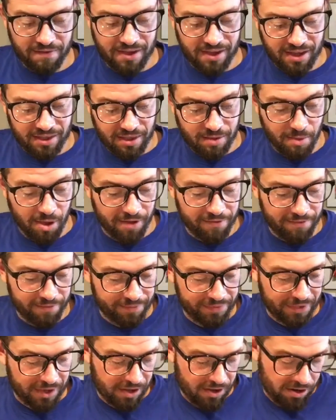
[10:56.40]
get them off.
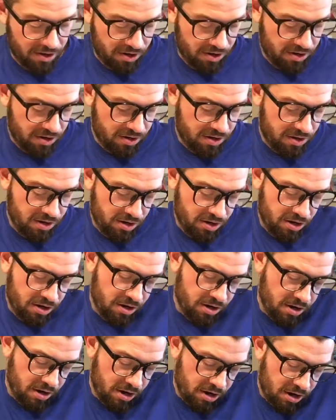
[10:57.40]

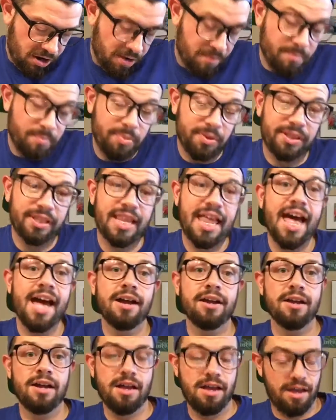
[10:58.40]
Her
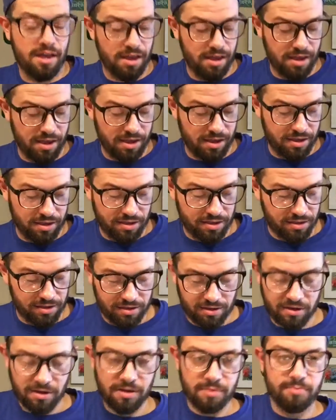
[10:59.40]
black uh,
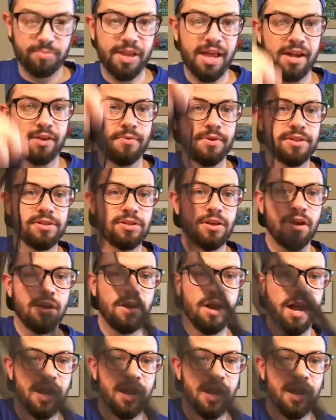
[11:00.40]
her black ones are